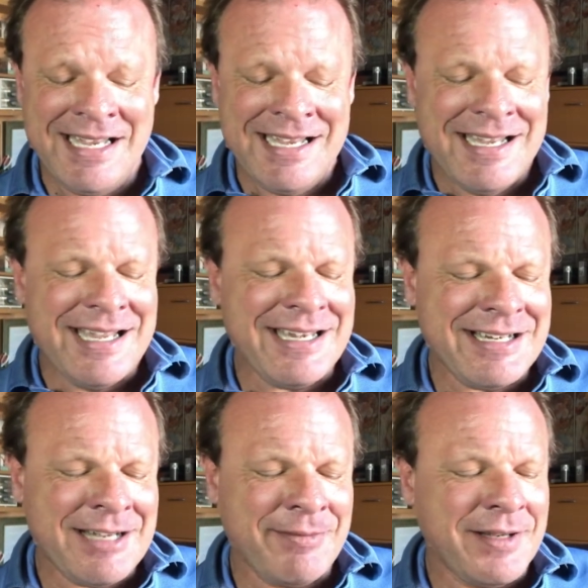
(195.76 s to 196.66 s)
he ended
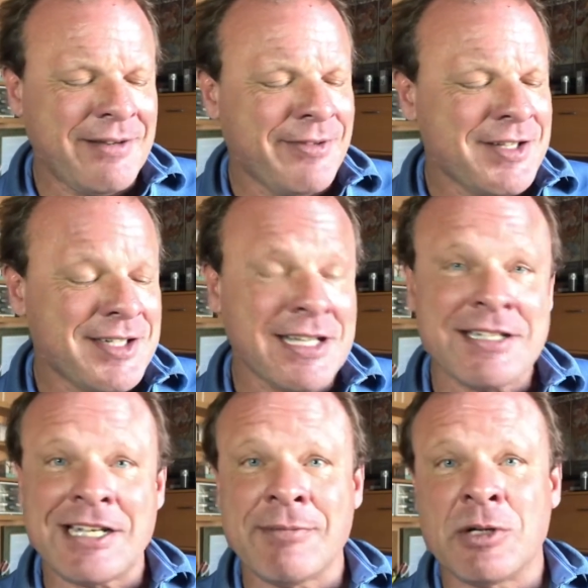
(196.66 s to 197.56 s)
up, for the second
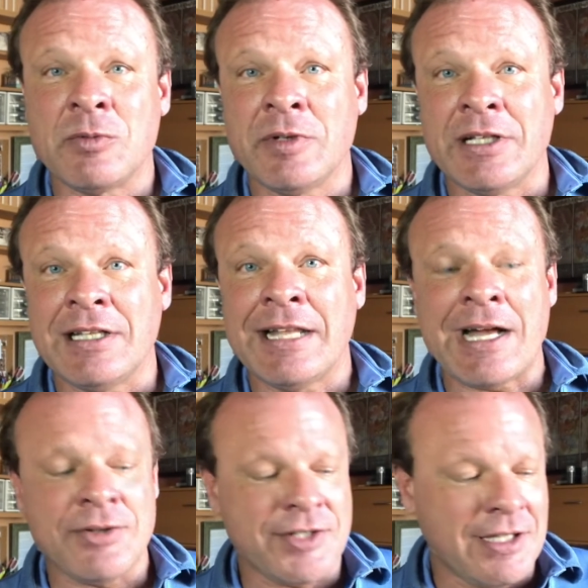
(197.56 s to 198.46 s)
time, in a really
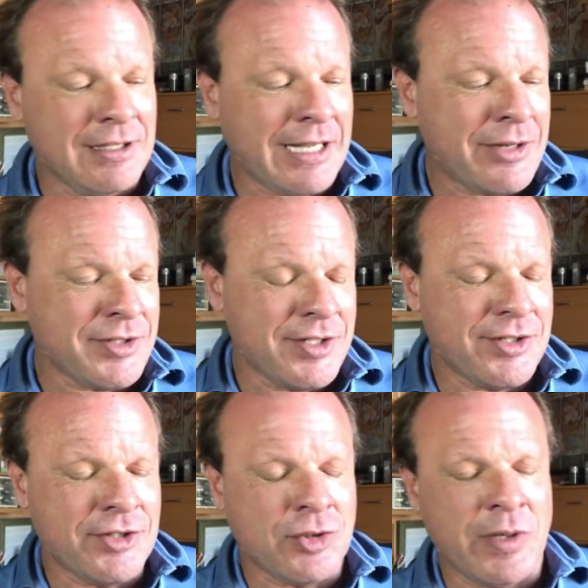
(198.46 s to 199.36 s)
lousy
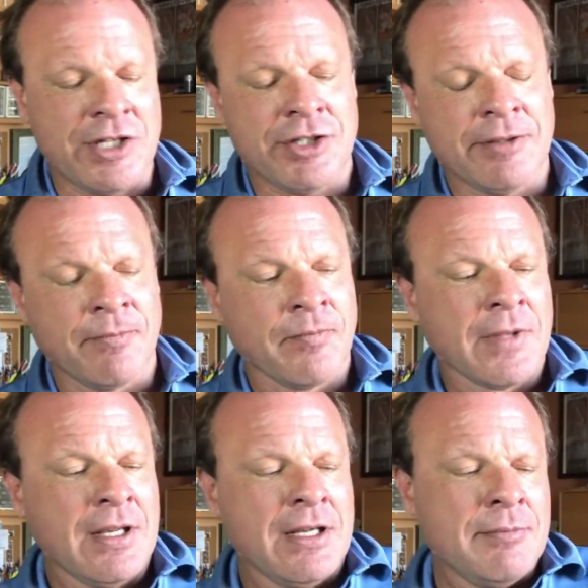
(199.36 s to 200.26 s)
situation.
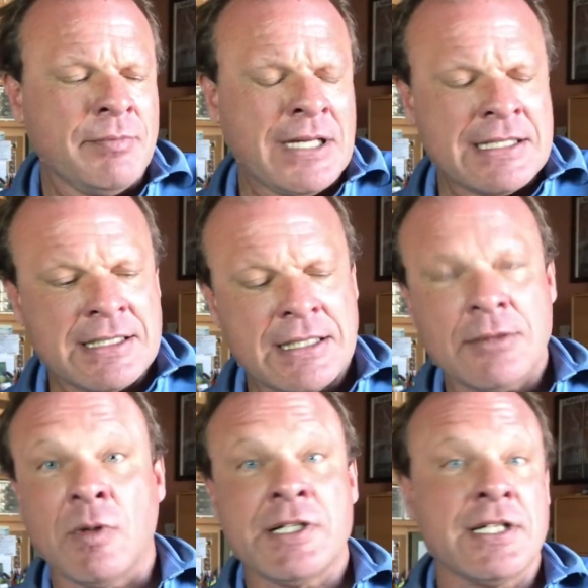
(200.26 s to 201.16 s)
But
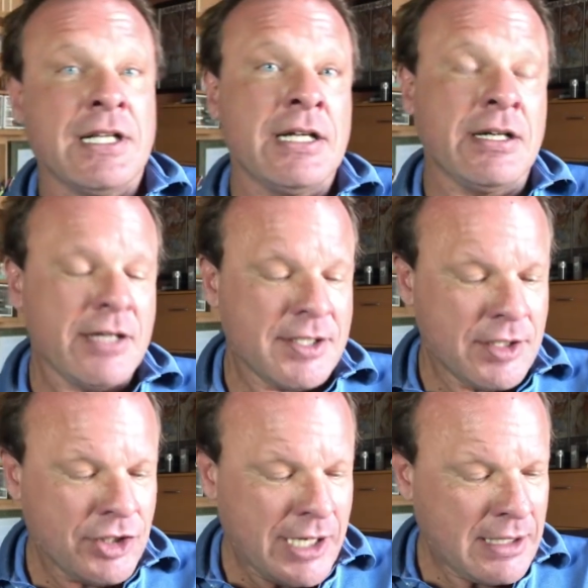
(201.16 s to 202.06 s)
once again, here he is
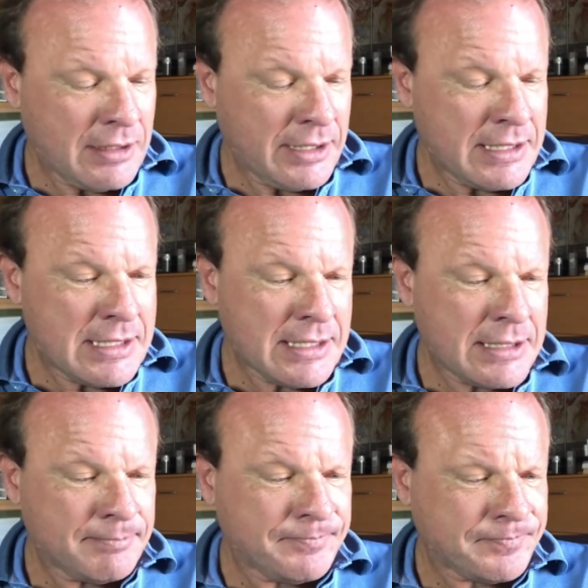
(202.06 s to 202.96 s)
in jail,
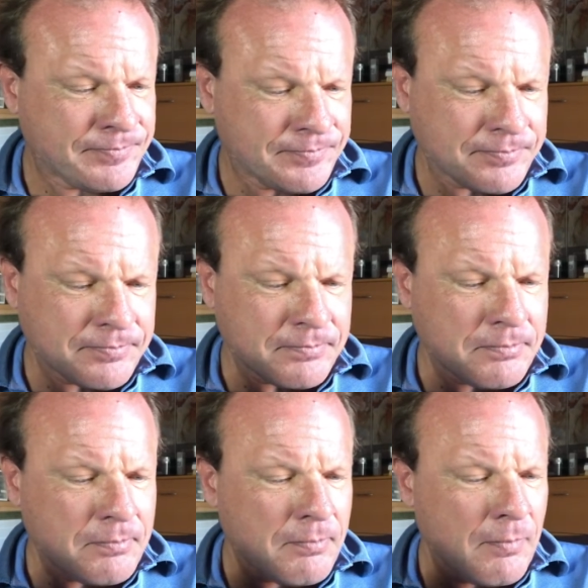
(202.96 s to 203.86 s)
and
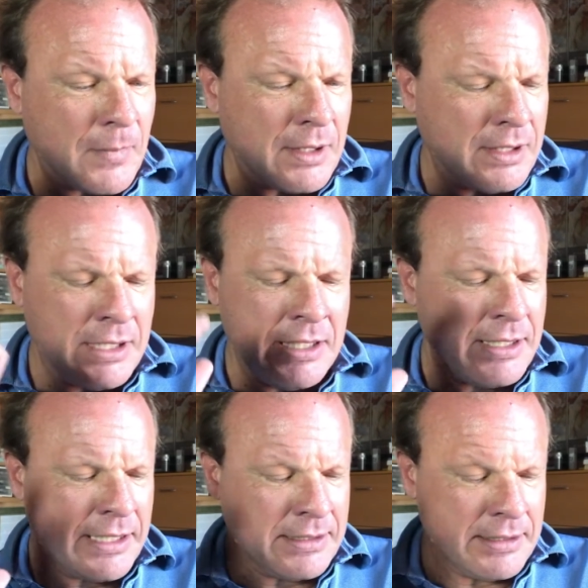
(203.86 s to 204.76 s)
he
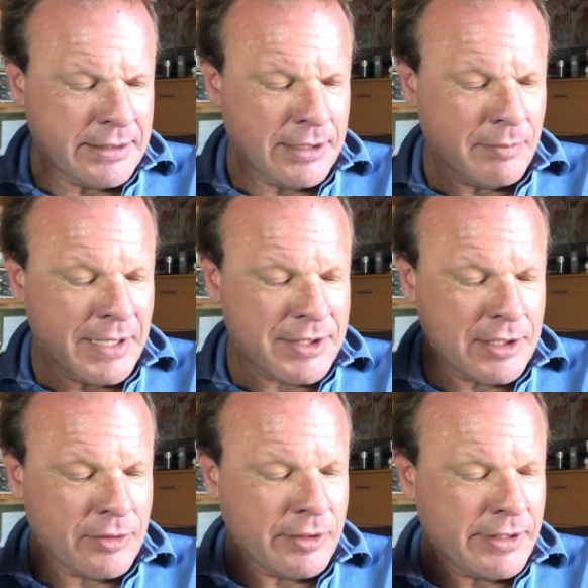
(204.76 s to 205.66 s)
did the best
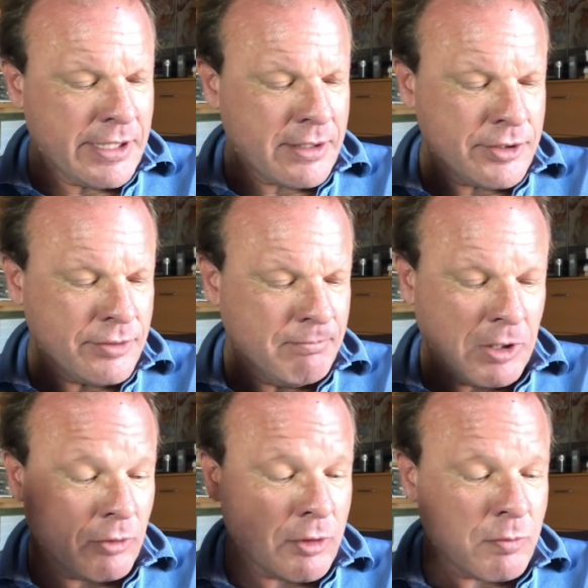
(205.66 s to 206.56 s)
he could there.
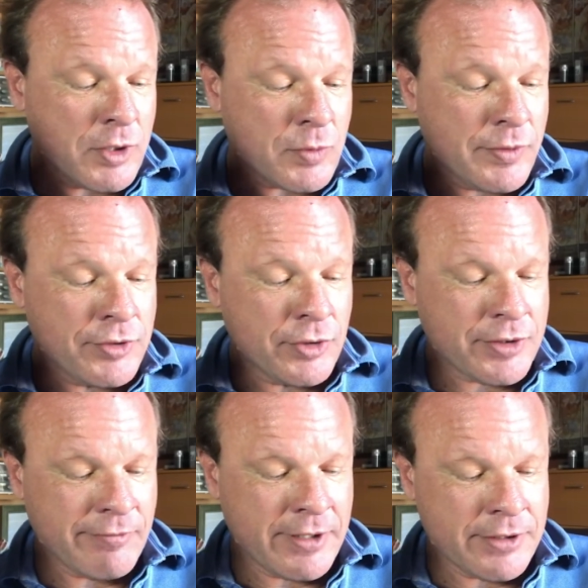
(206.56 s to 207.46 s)
The Lord was with
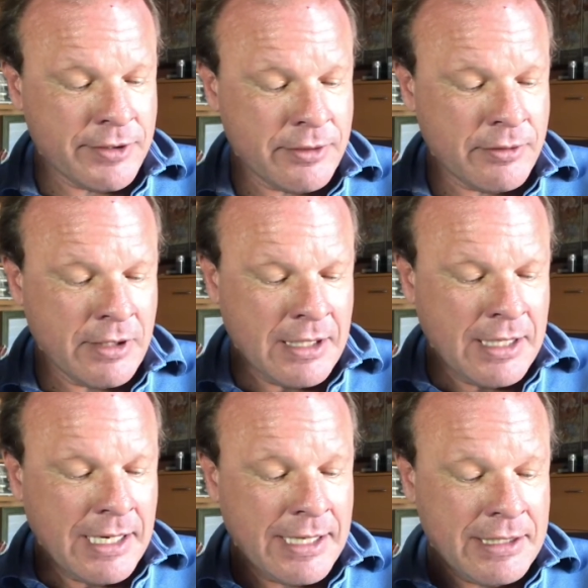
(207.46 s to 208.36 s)
Joseph there too,
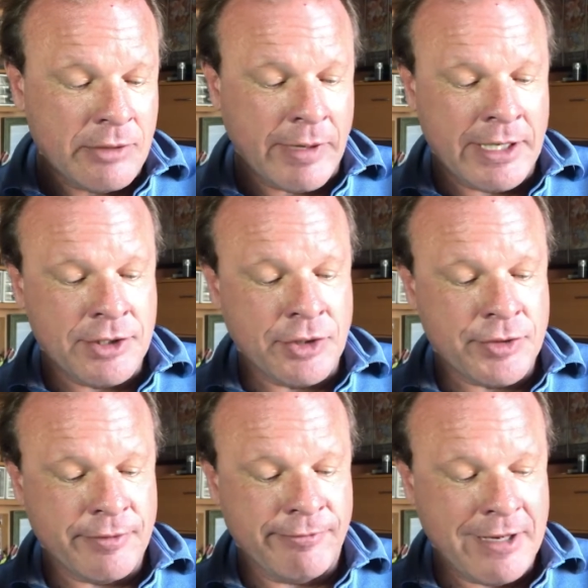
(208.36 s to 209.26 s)
and he granted
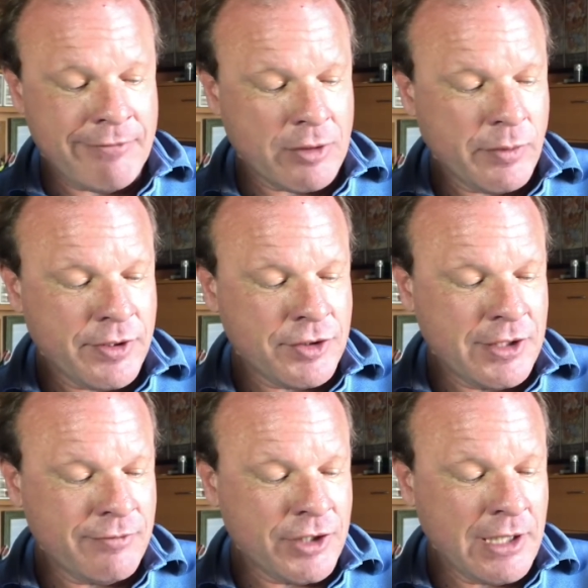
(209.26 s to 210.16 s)
Joseph favor with the
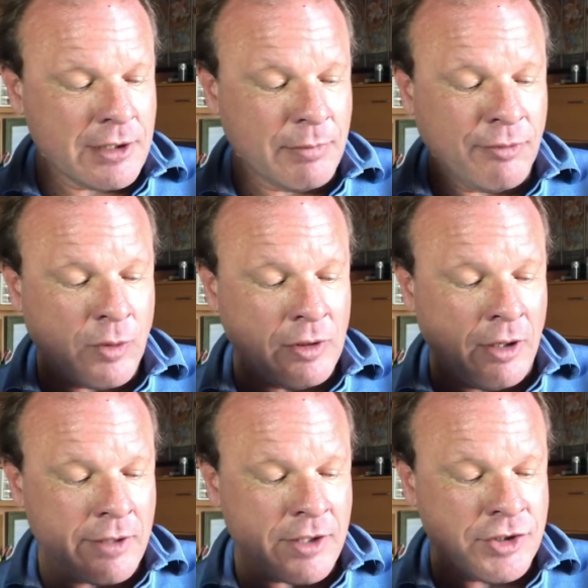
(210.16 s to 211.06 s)
chief jailer. Before
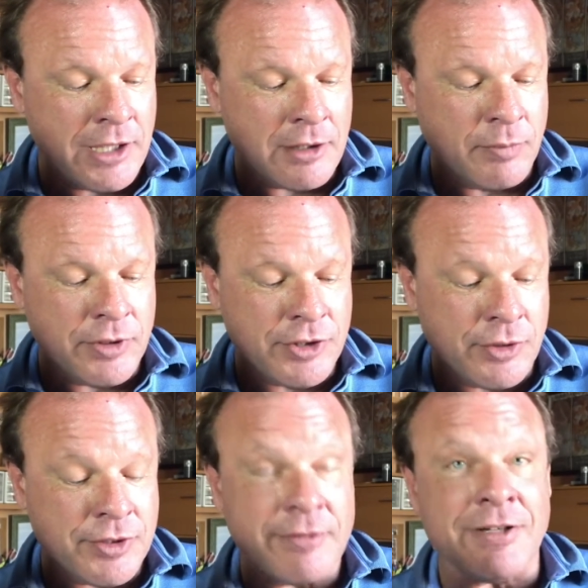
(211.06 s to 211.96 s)
long, the jailer put
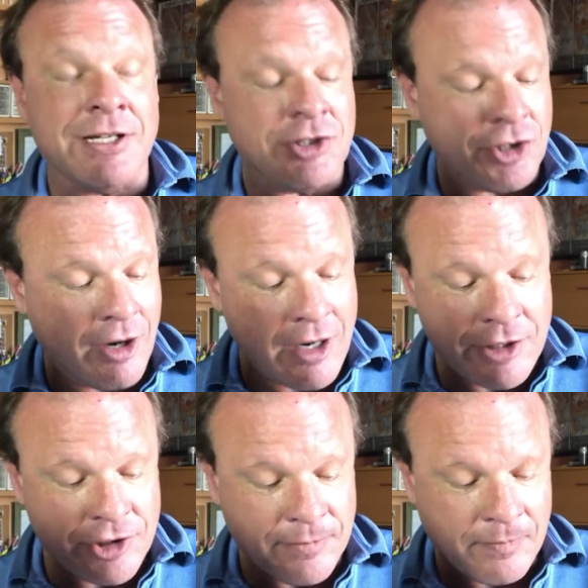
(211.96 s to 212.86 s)
Joseph in
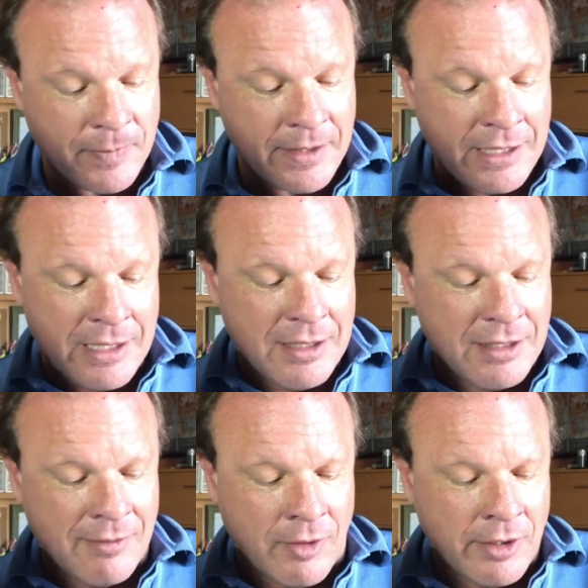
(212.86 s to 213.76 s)
charge
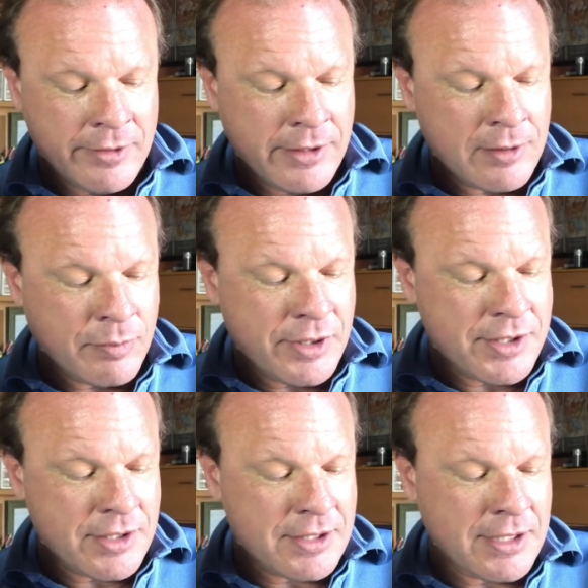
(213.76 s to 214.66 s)
of all the other
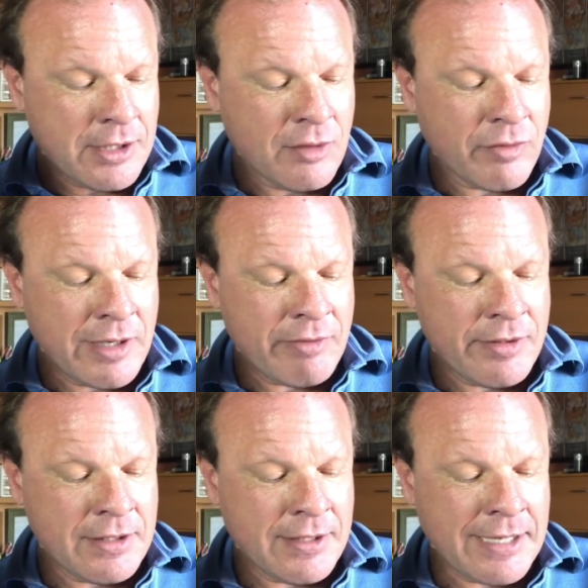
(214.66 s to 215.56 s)
prisoners and over
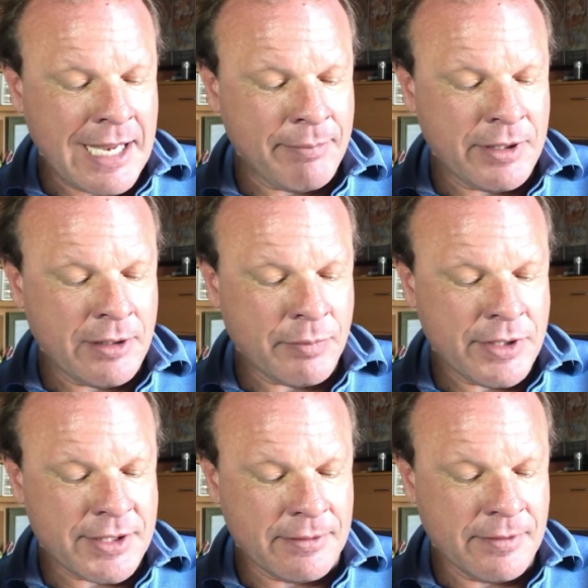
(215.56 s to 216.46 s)
everything that happened in the
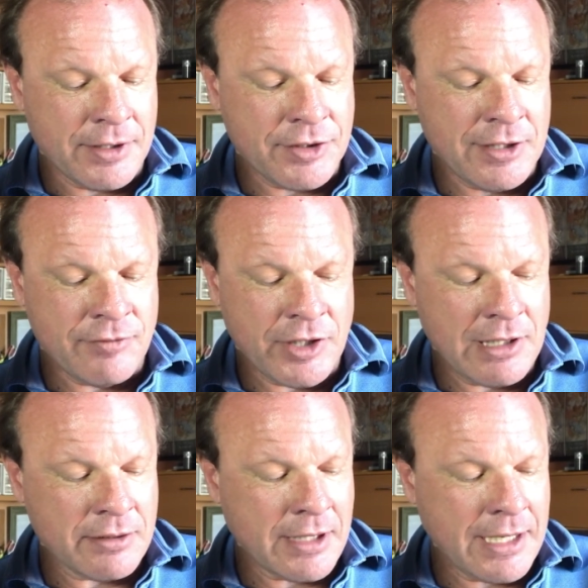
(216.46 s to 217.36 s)
prison. The chief
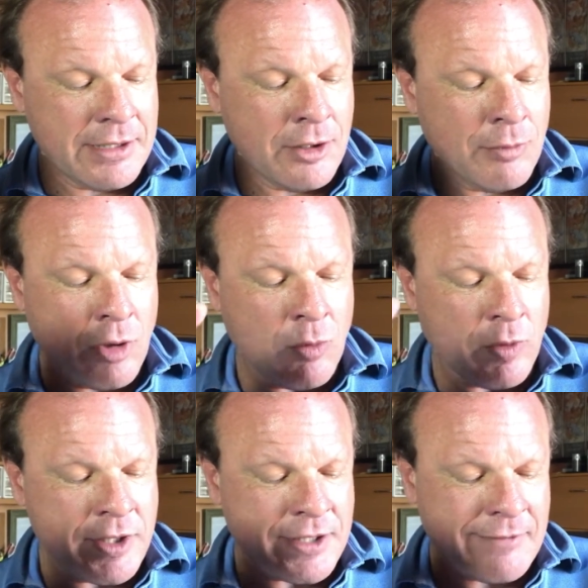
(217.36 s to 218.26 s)
jailer had no more
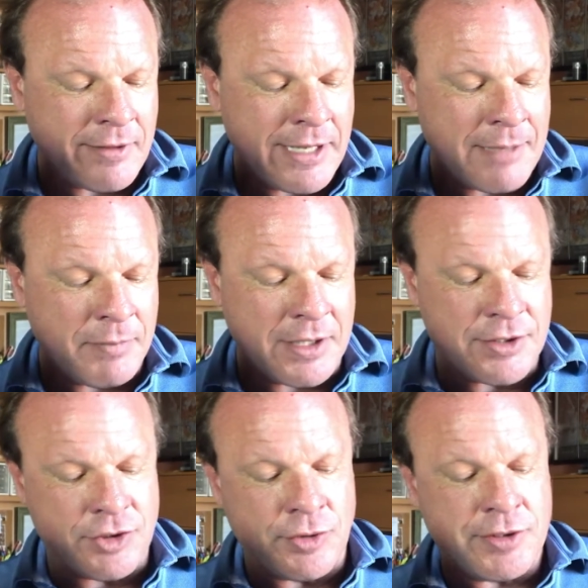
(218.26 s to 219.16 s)
worries after that
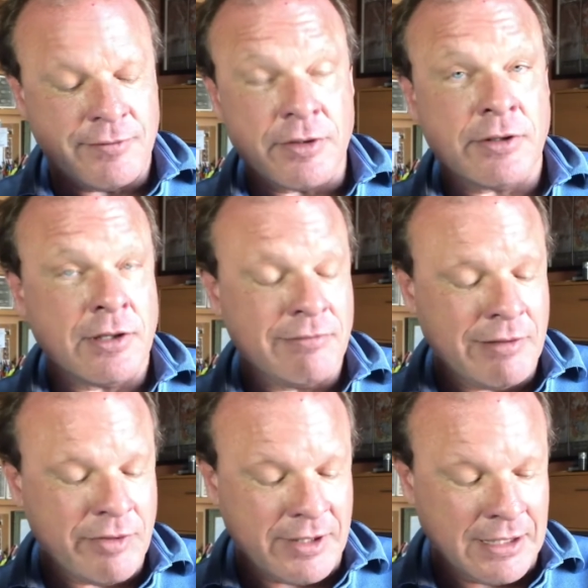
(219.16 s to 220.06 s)
because Joseph took care of
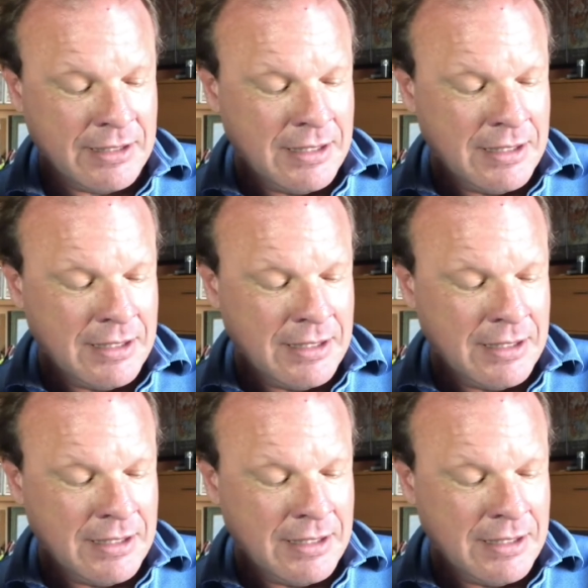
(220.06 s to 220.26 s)
everything.